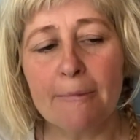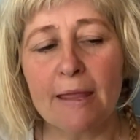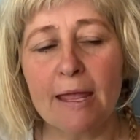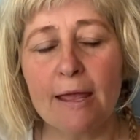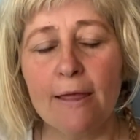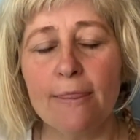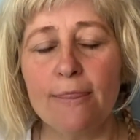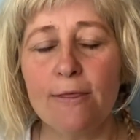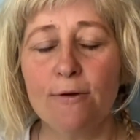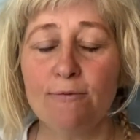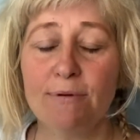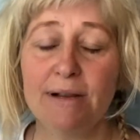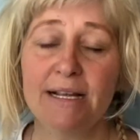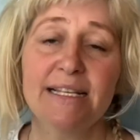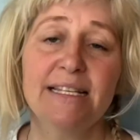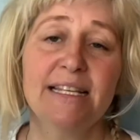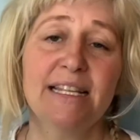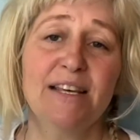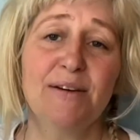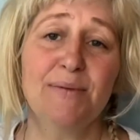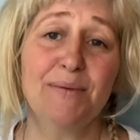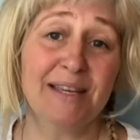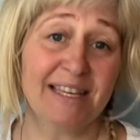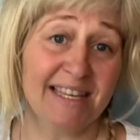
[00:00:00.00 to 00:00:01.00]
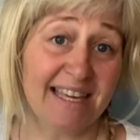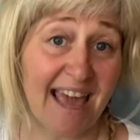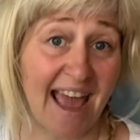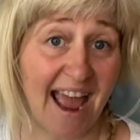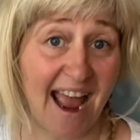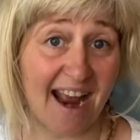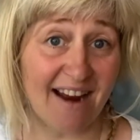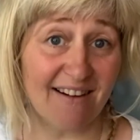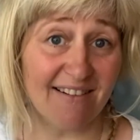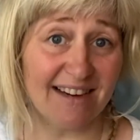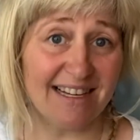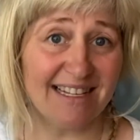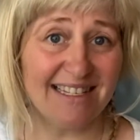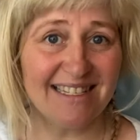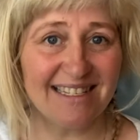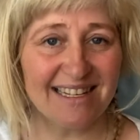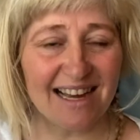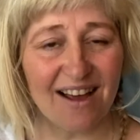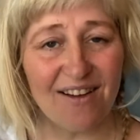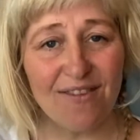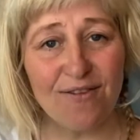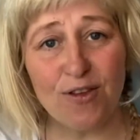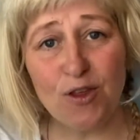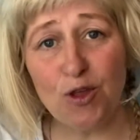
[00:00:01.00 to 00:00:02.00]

The reason that we carry stuff